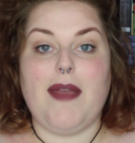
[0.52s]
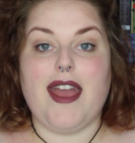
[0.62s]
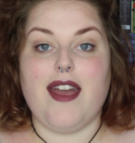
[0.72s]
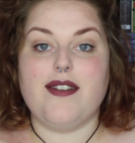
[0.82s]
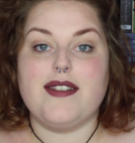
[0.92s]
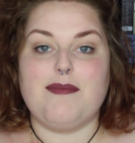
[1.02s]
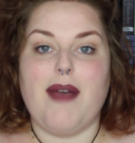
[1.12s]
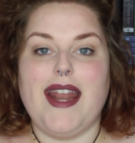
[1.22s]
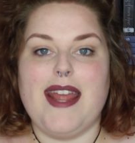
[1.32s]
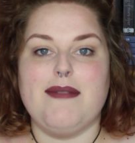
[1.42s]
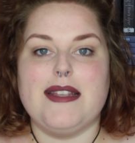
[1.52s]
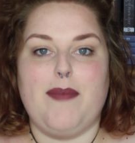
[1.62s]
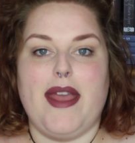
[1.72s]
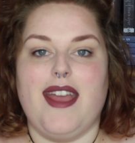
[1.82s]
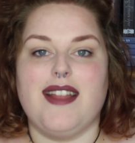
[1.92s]
amigos, my name is
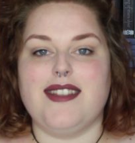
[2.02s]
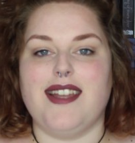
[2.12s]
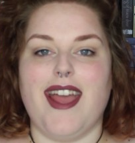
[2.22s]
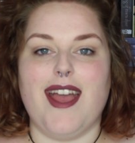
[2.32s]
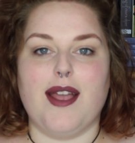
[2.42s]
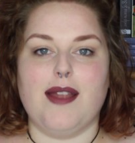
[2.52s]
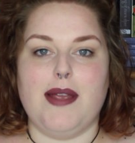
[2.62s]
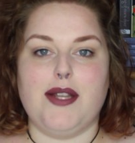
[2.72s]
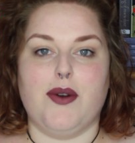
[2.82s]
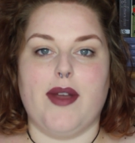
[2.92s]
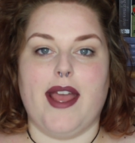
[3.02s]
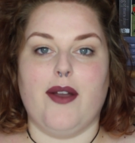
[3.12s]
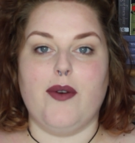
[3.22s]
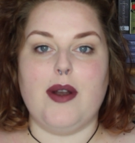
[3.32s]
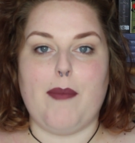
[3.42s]
Bea and today I'm going to be
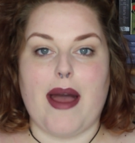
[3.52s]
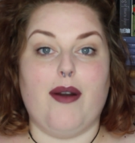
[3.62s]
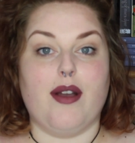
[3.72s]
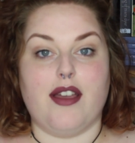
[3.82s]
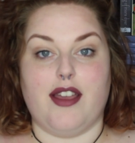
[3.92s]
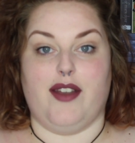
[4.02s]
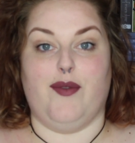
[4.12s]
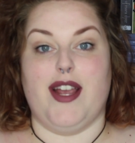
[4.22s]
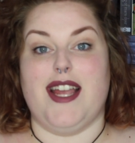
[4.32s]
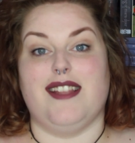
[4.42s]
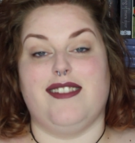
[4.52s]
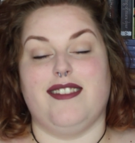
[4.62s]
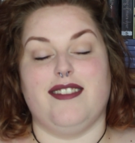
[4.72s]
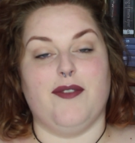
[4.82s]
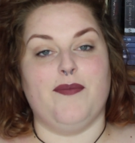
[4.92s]
talking all about
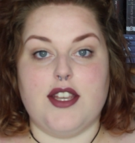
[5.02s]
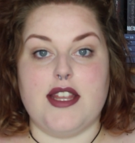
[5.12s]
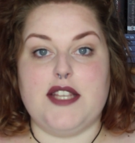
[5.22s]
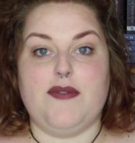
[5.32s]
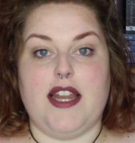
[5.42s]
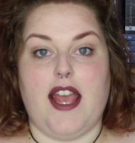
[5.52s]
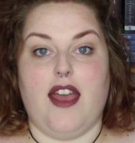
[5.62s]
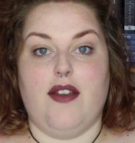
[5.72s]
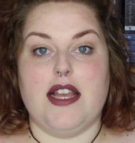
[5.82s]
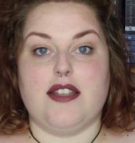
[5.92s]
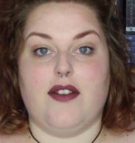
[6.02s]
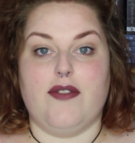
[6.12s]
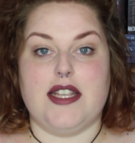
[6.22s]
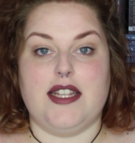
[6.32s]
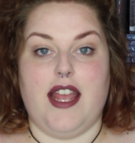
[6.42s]
Goodreads. So this video is
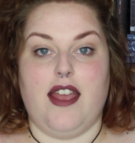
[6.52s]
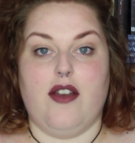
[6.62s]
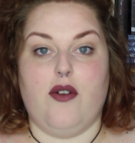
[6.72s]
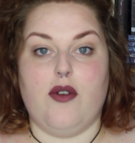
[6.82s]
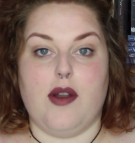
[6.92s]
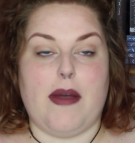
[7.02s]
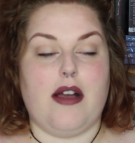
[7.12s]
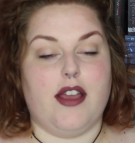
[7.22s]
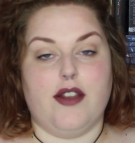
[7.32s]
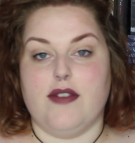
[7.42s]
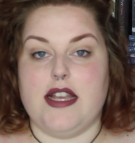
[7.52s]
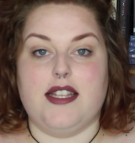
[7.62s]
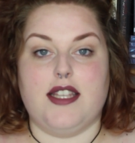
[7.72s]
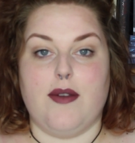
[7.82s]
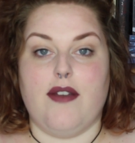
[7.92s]
obviously all about
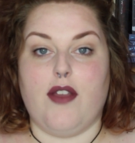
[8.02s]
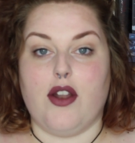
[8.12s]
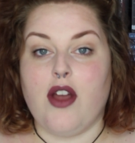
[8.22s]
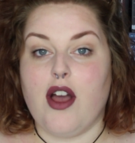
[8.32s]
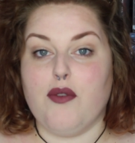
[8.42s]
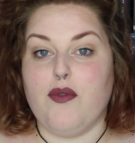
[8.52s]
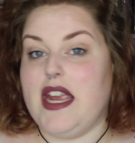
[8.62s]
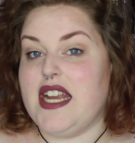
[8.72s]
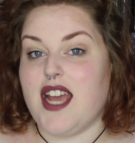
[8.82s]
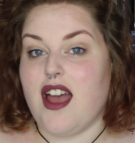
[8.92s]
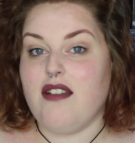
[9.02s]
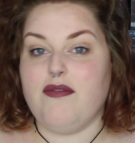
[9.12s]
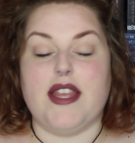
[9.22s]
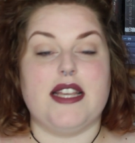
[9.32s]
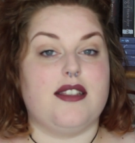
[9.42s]
Goodreads, so if you're not a reader,
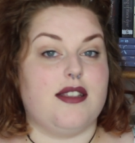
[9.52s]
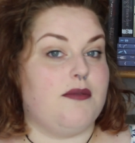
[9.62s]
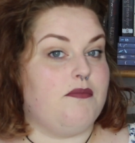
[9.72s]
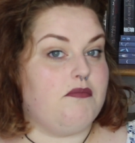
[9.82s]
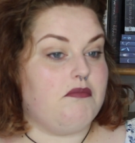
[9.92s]
this